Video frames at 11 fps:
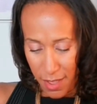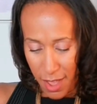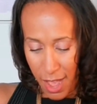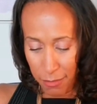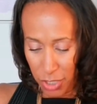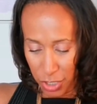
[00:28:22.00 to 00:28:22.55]

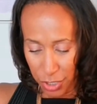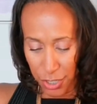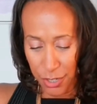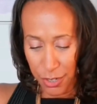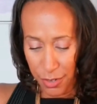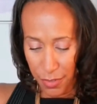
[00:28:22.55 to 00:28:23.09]
I'm sure
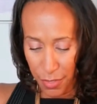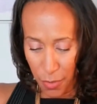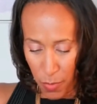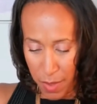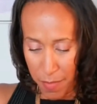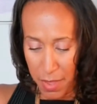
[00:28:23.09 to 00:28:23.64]
the
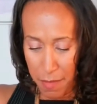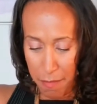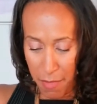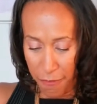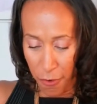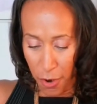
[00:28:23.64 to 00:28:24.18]
women,
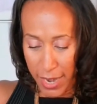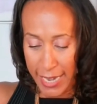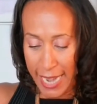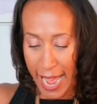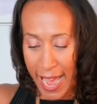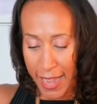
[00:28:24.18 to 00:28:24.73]
before they
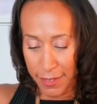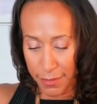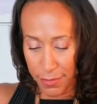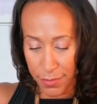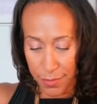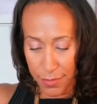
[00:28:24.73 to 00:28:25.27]
died
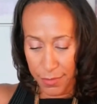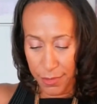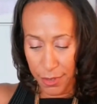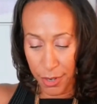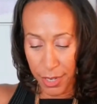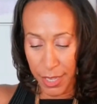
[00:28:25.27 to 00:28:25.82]

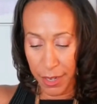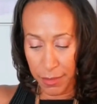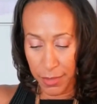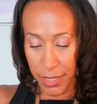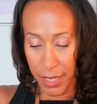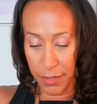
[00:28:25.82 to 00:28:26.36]
or killed
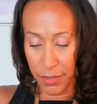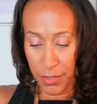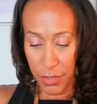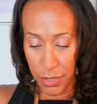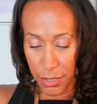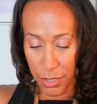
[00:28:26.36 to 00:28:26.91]
themselves,
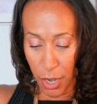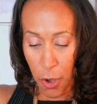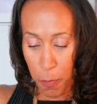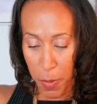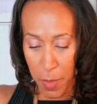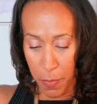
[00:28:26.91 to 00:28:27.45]

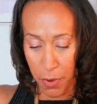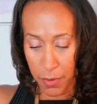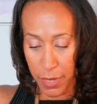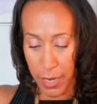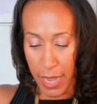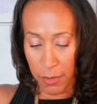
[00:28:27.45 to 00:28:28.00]
told people
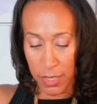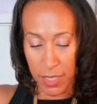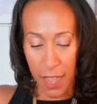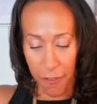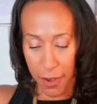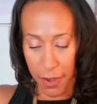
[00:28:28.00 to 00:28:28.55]
that they were
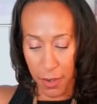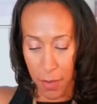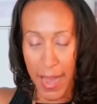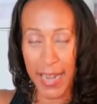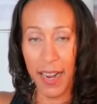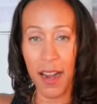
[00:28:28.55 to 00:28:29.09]
suffering.
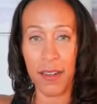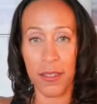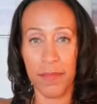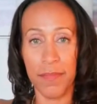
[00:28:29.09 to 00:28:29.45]
Nobody heard it.